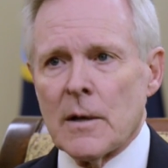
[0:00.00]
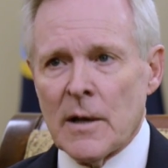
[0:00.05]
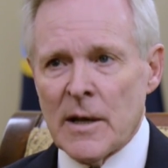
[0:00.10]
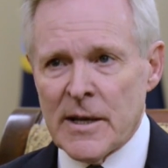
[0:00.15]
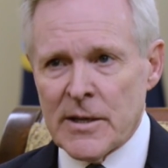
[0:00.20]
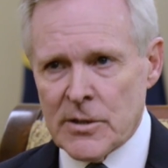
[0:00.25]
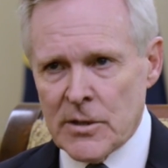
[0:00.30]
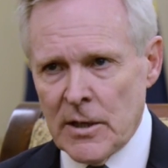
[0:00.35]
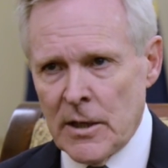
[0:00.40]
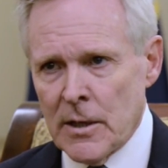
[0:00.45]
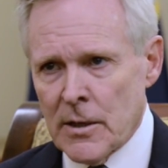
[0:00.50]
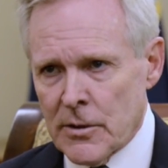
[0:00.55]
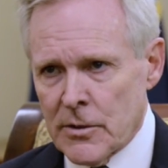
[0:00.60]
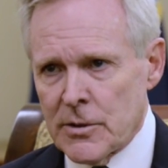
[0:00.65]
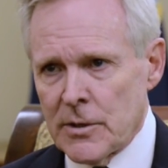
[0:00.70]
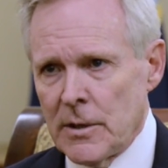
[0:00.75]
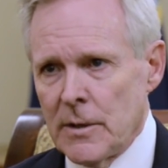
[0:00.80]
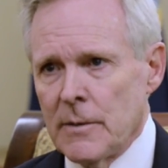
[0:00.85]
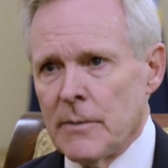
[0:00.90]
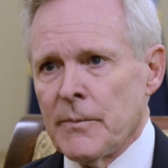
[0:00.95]
less
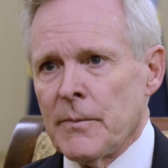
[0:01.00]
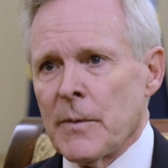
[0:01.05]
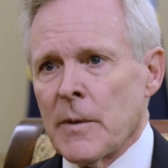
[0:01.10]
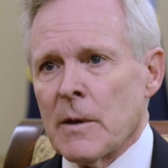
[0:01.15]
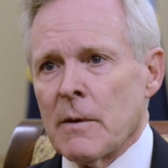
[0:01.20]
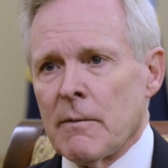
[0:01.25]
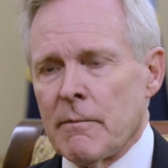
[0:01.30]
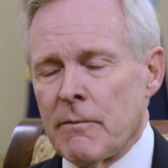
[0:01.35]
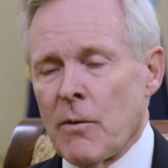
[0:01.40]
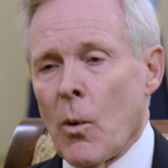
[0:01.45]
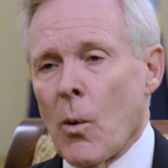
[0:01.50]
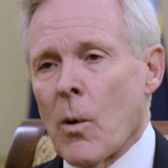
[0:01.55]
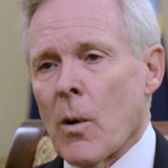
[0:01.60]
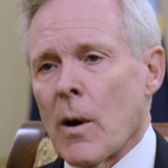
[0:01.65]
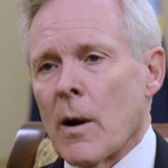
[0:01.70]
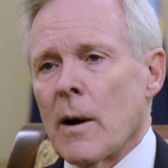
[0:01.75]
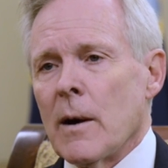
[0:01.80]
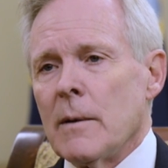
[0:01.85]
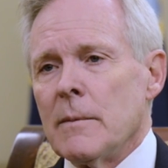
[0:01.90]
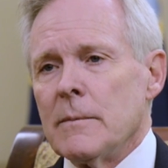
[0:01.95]
energy
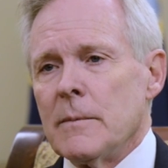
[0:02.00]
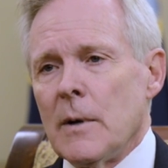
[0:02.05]
for